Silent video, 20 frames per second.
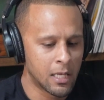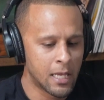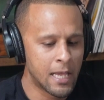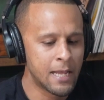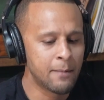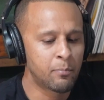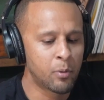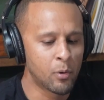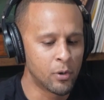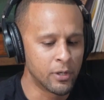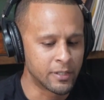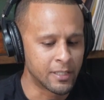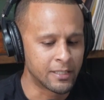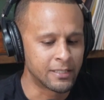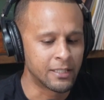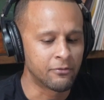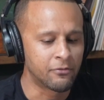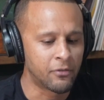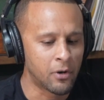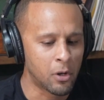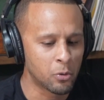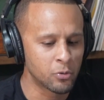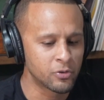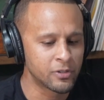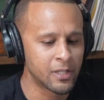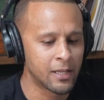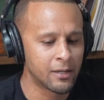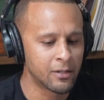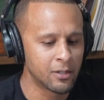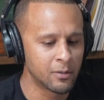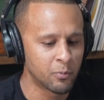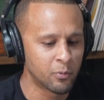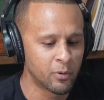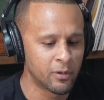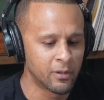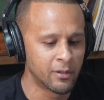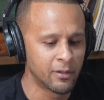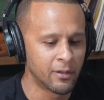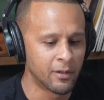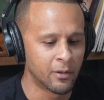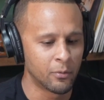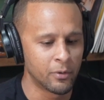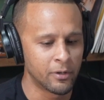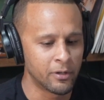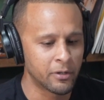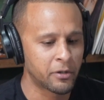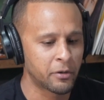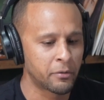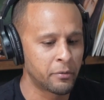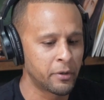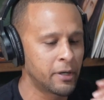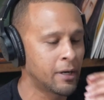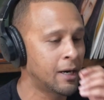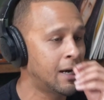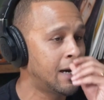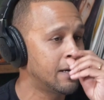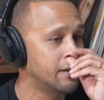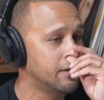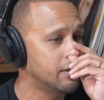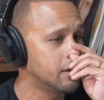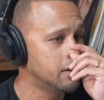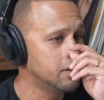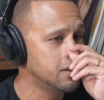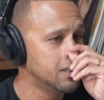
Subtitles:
8 points, and then follows that up with a career high, you know?